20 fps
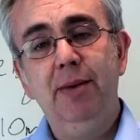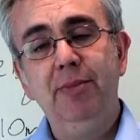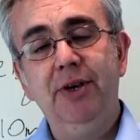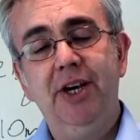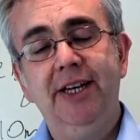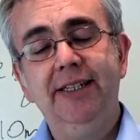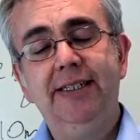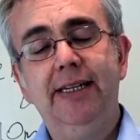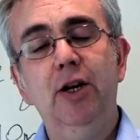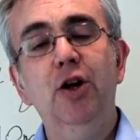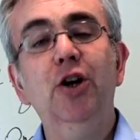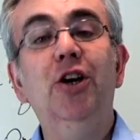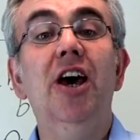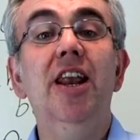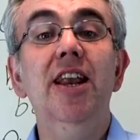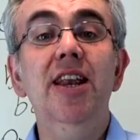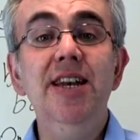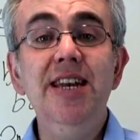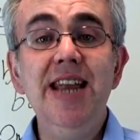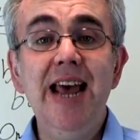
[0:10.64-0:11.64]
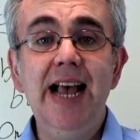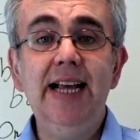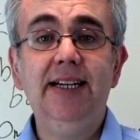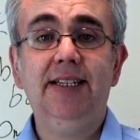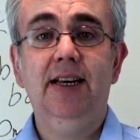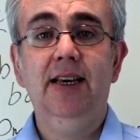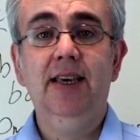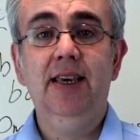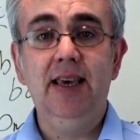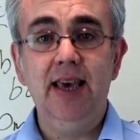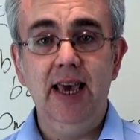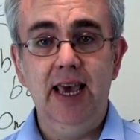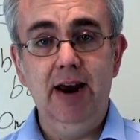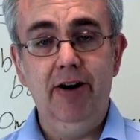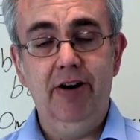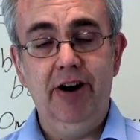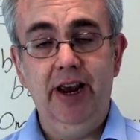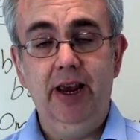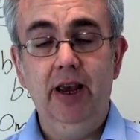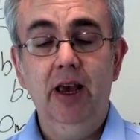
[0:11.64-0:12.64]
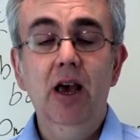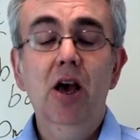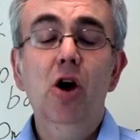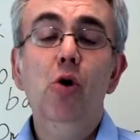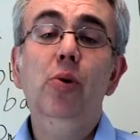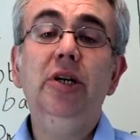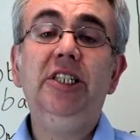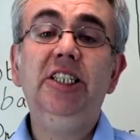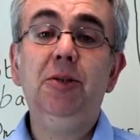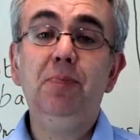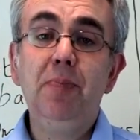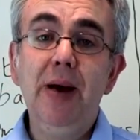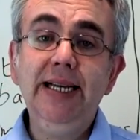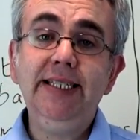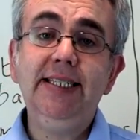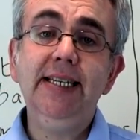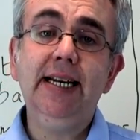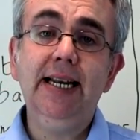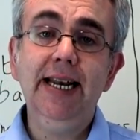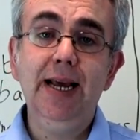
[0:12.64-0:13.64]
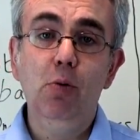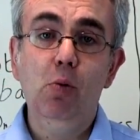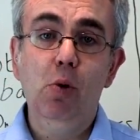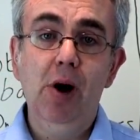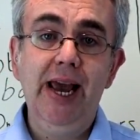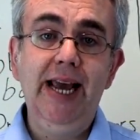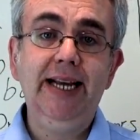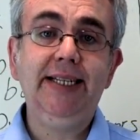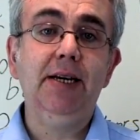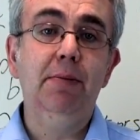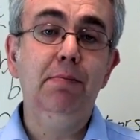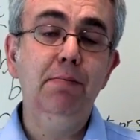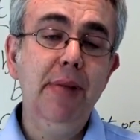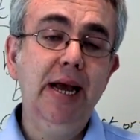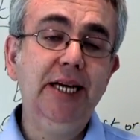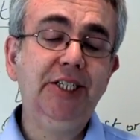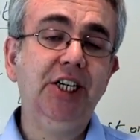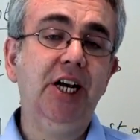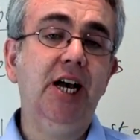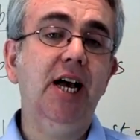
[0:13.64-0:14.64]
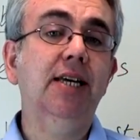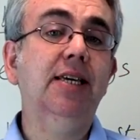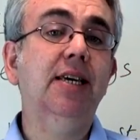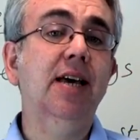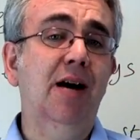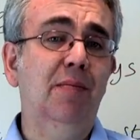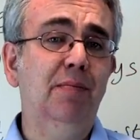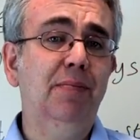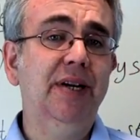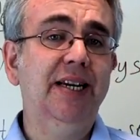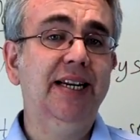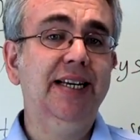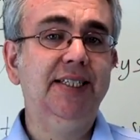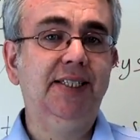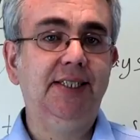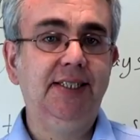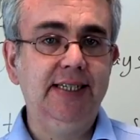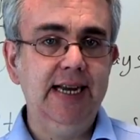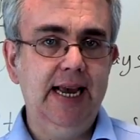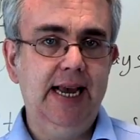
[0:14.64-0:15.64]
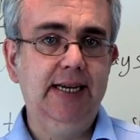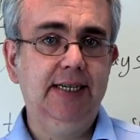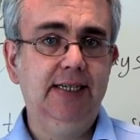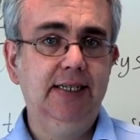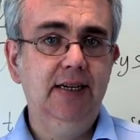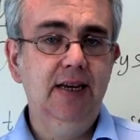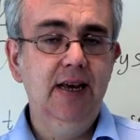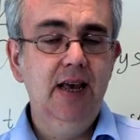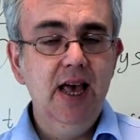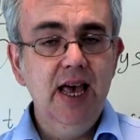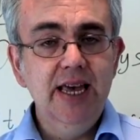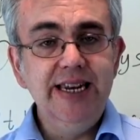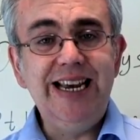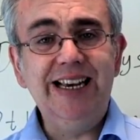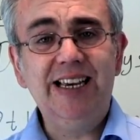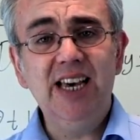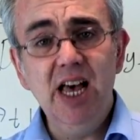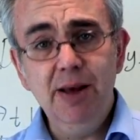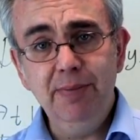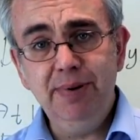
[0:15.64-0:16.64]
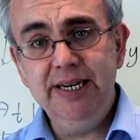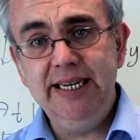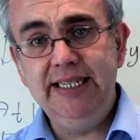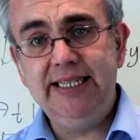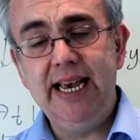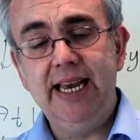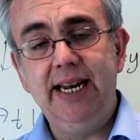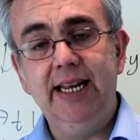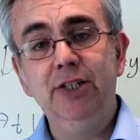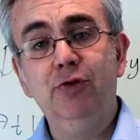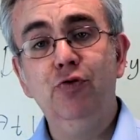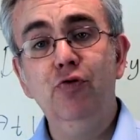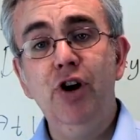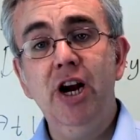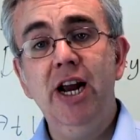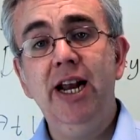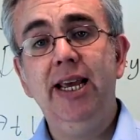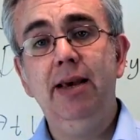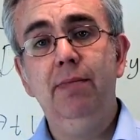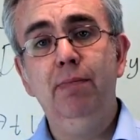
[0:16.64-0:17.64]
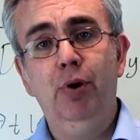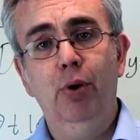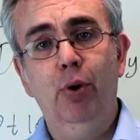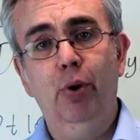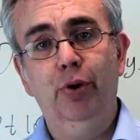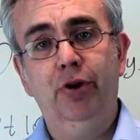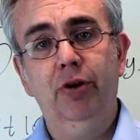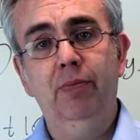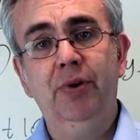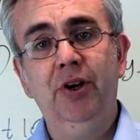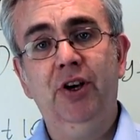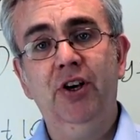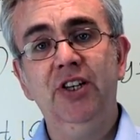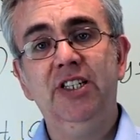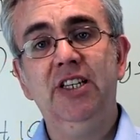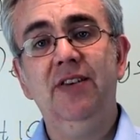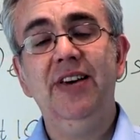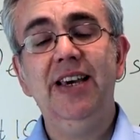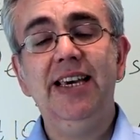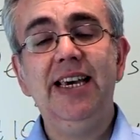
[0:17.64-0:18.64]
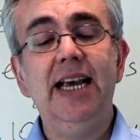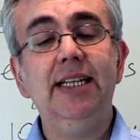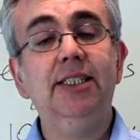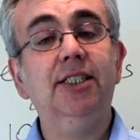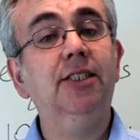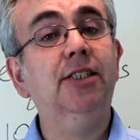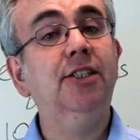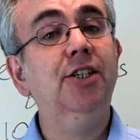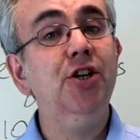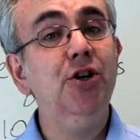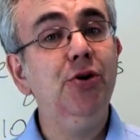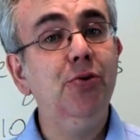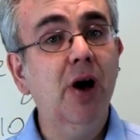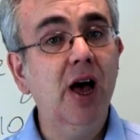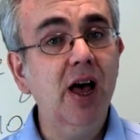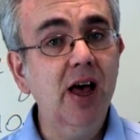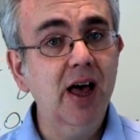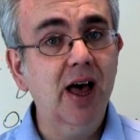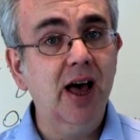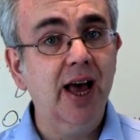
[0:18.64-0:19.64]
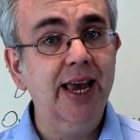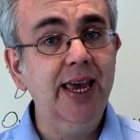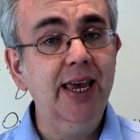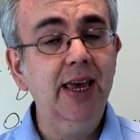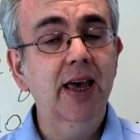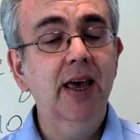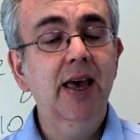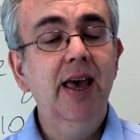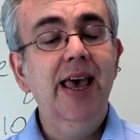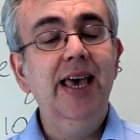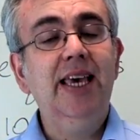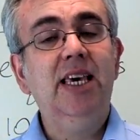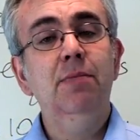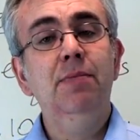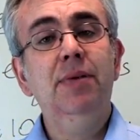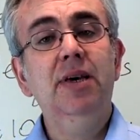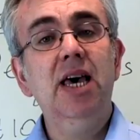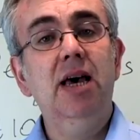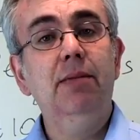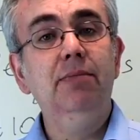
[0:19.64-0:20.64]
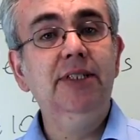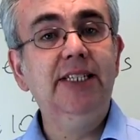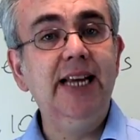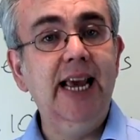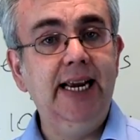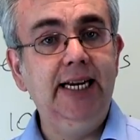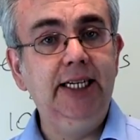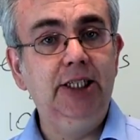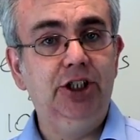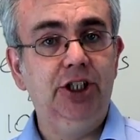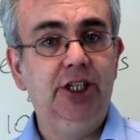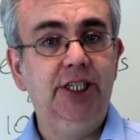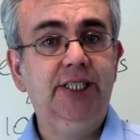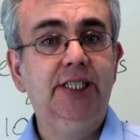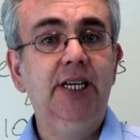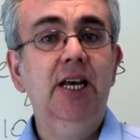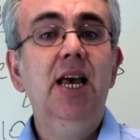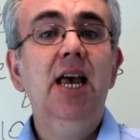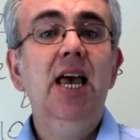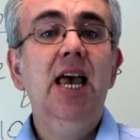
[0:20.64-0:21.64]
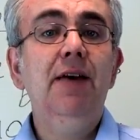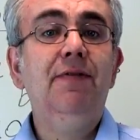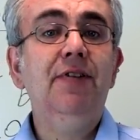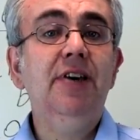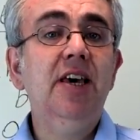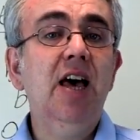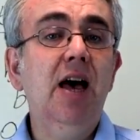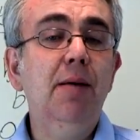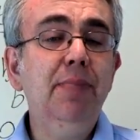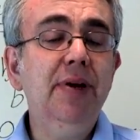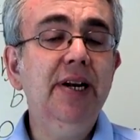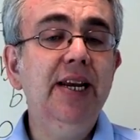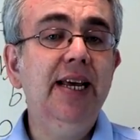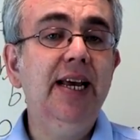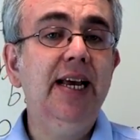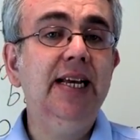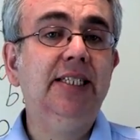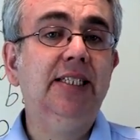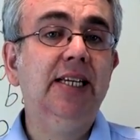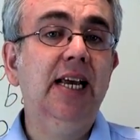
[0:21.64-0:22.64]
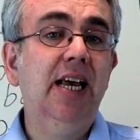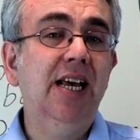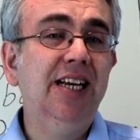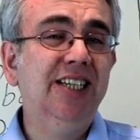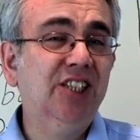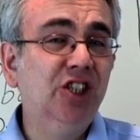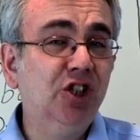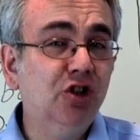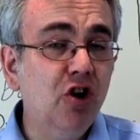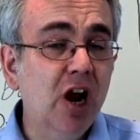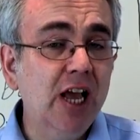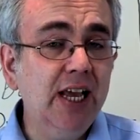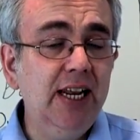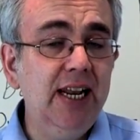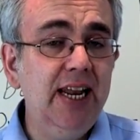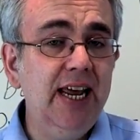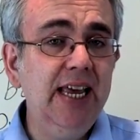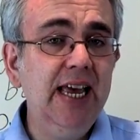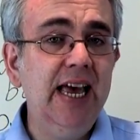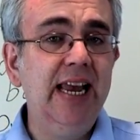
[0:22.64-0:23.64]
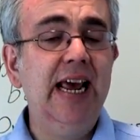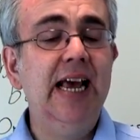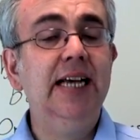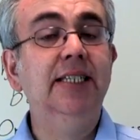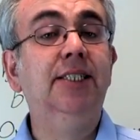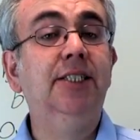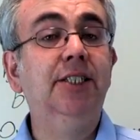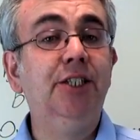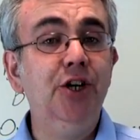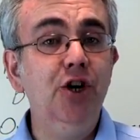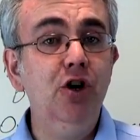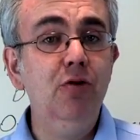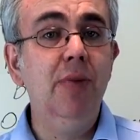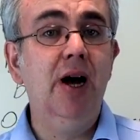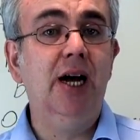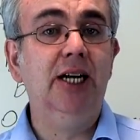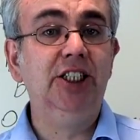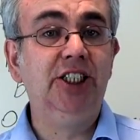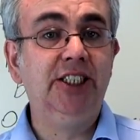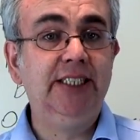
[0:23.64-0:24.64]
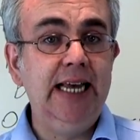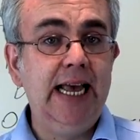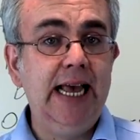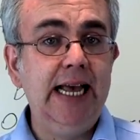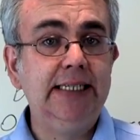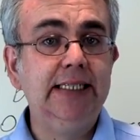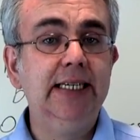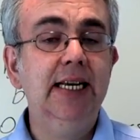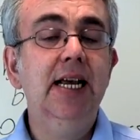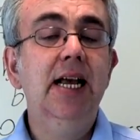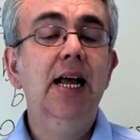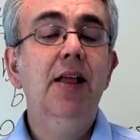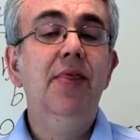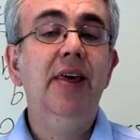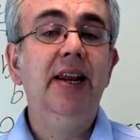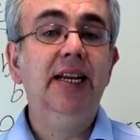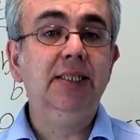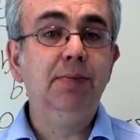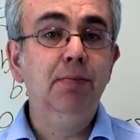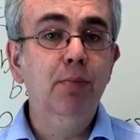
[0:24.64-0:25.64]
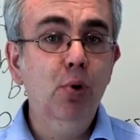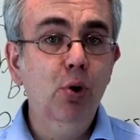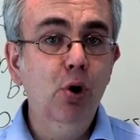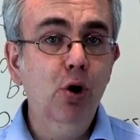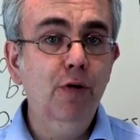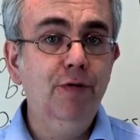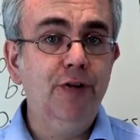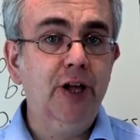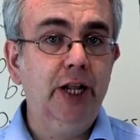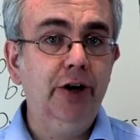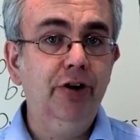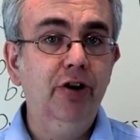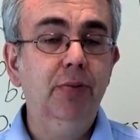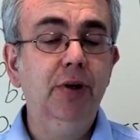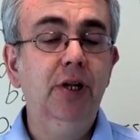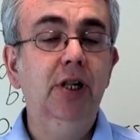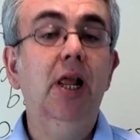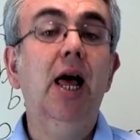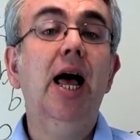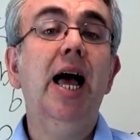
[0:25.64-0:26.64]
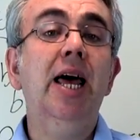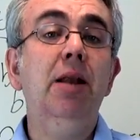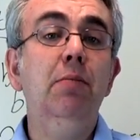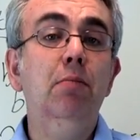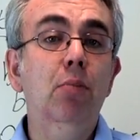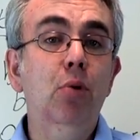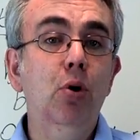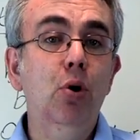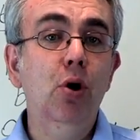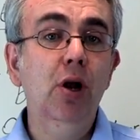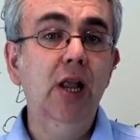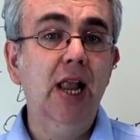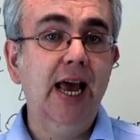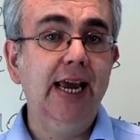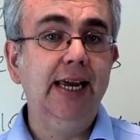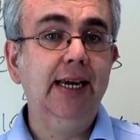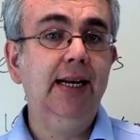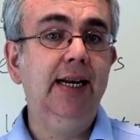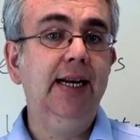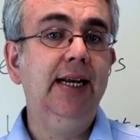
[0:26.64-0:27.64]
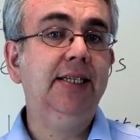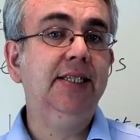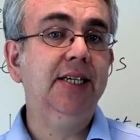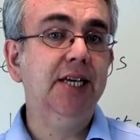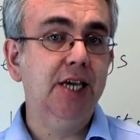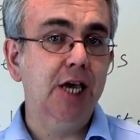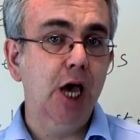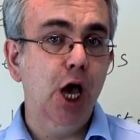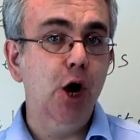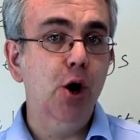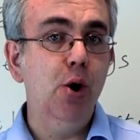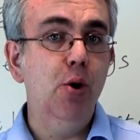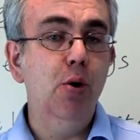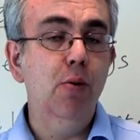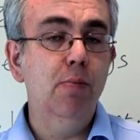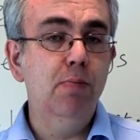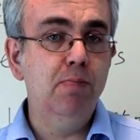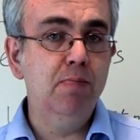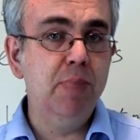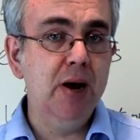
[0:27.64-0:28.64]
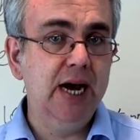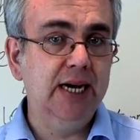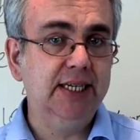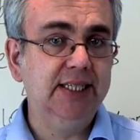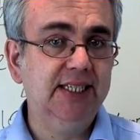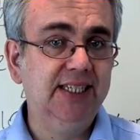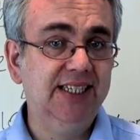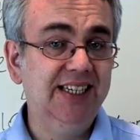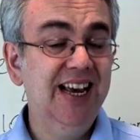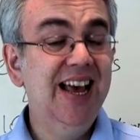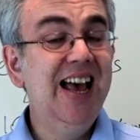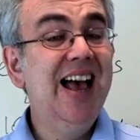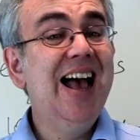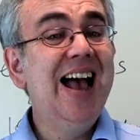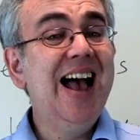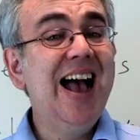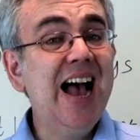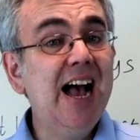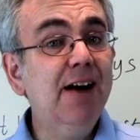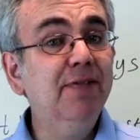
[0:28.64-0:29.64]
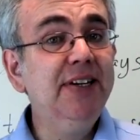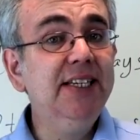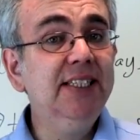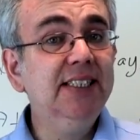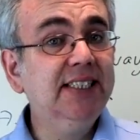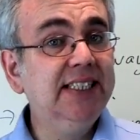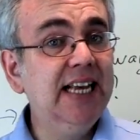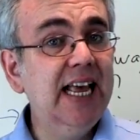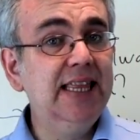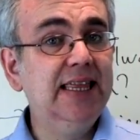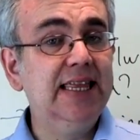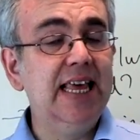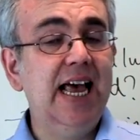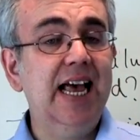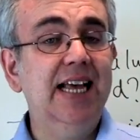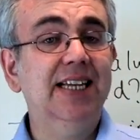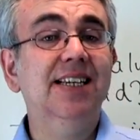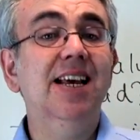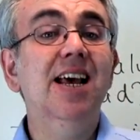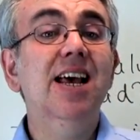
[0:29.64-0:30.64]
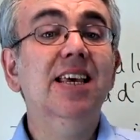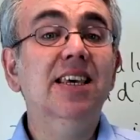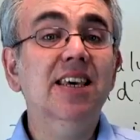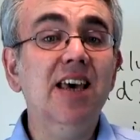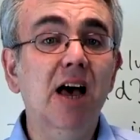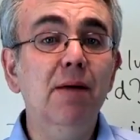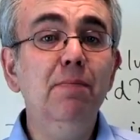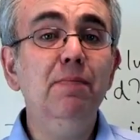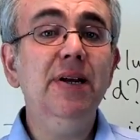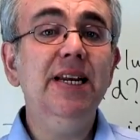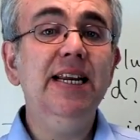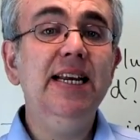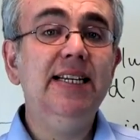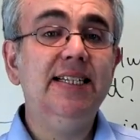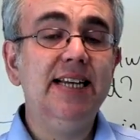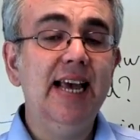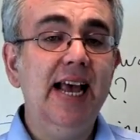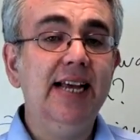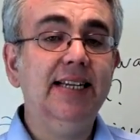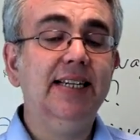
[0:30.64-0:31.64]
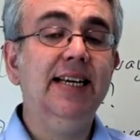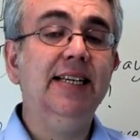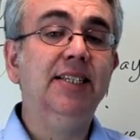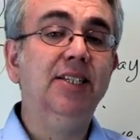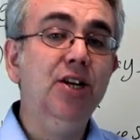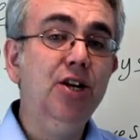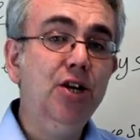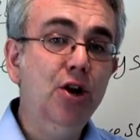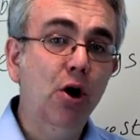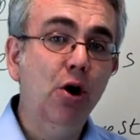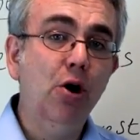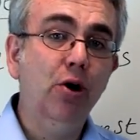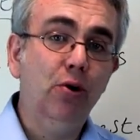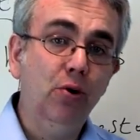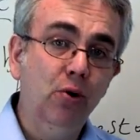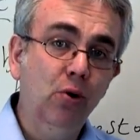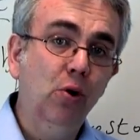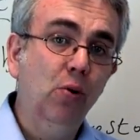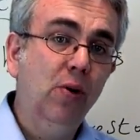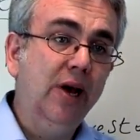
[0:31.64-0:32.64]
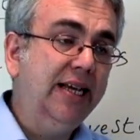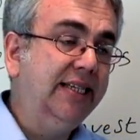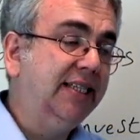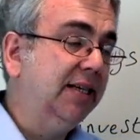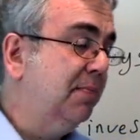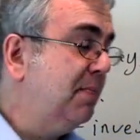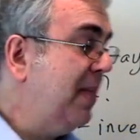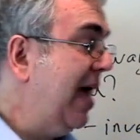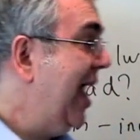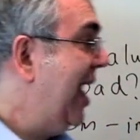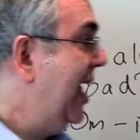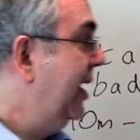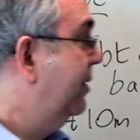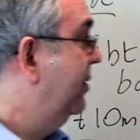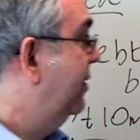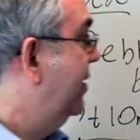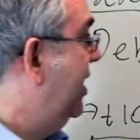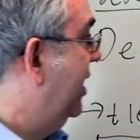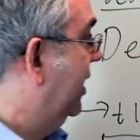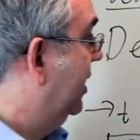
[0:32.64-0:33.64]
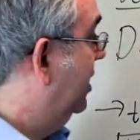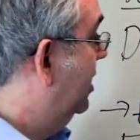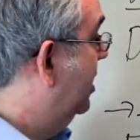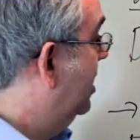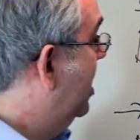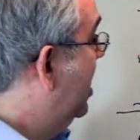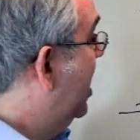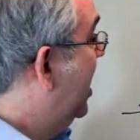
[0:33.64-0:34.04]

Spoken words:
I'm going to look at net gearing, which is basically a way to measure a company's debt. Now, company debt is really important because if it gets too high, it can become dangerous. If a company is struggling and it has too much debt, then it's more vulnerable and more likely to go bust. Having said that, company debt is not always a bad thing.